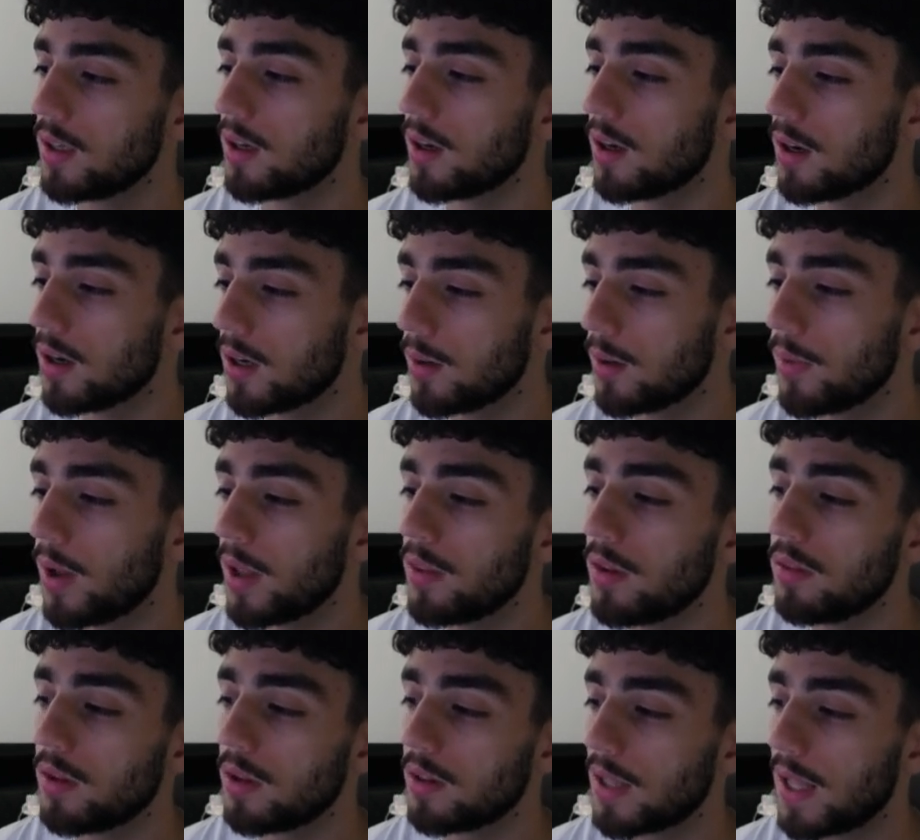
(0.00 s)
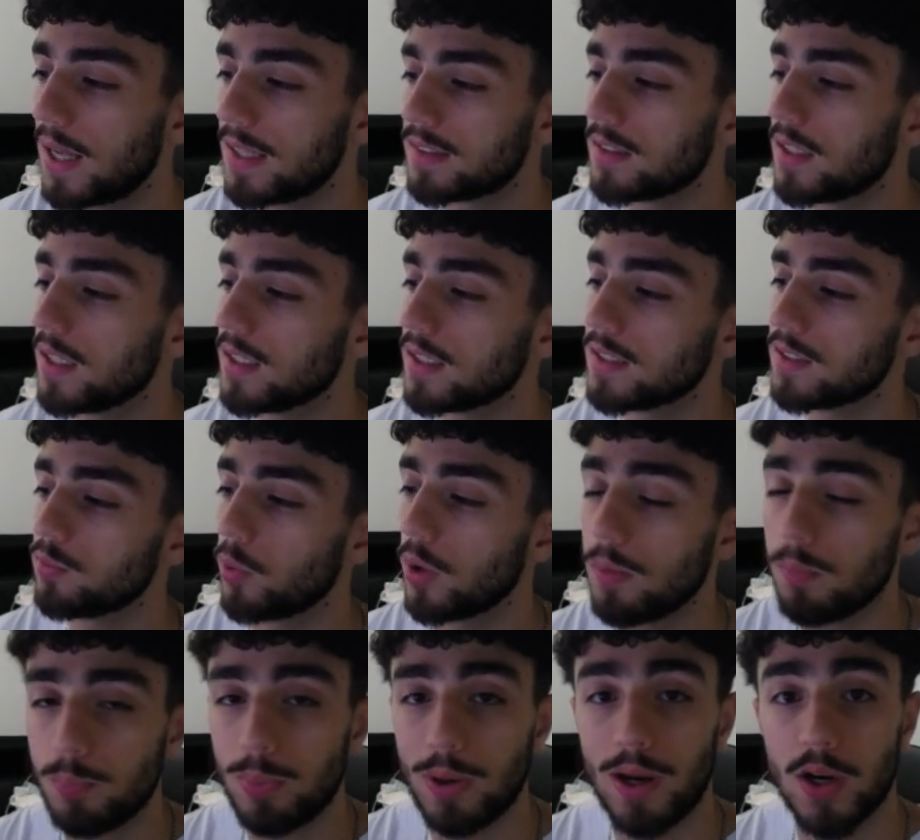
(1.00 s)
And then the last thing is
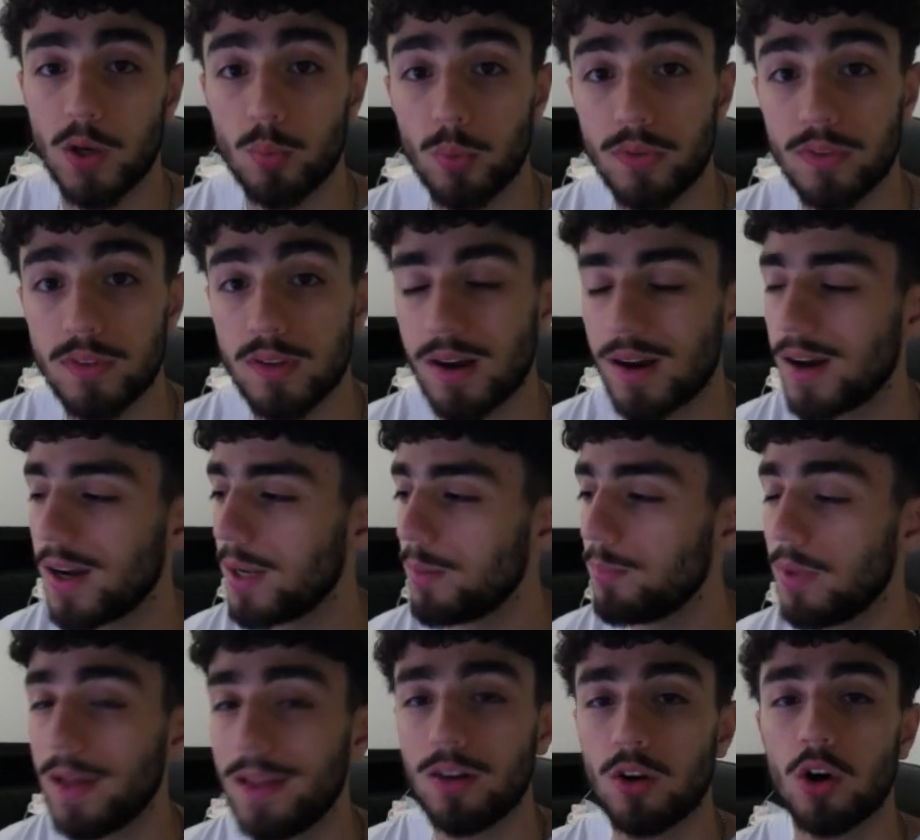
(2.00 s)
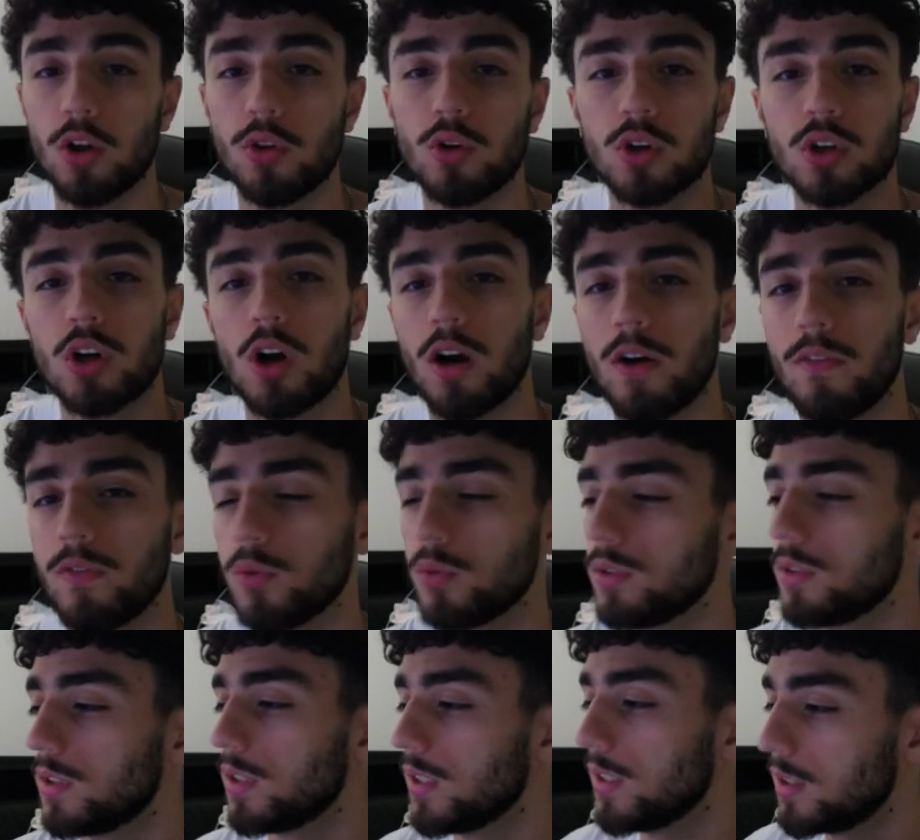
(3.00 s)
when paired with time and other
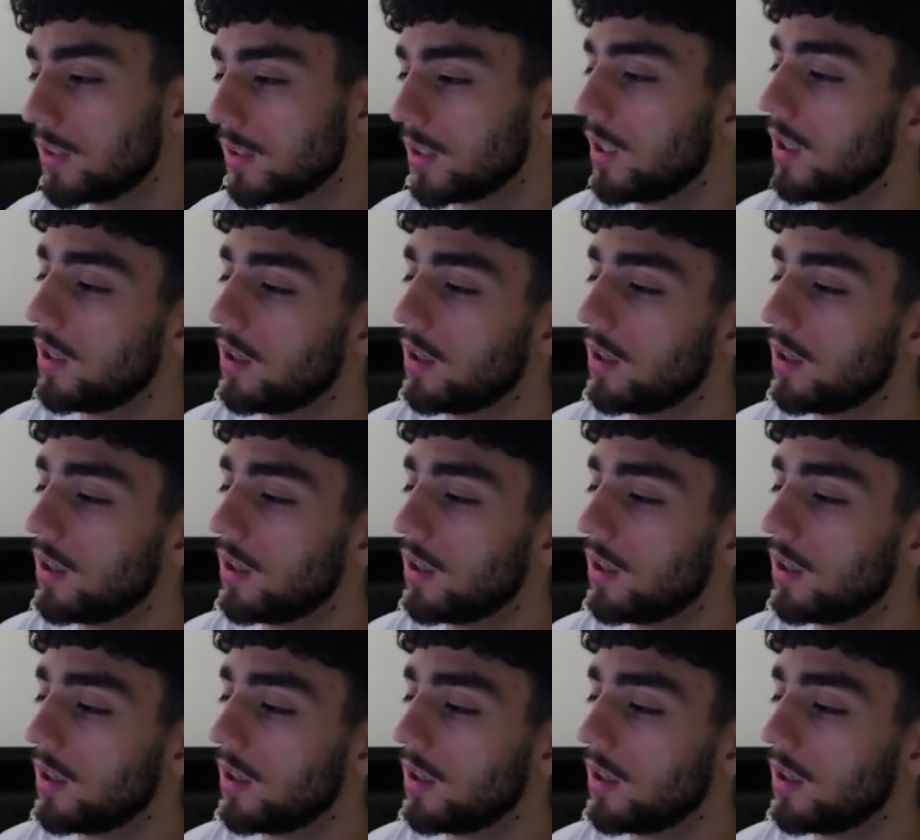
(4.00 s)
confluences,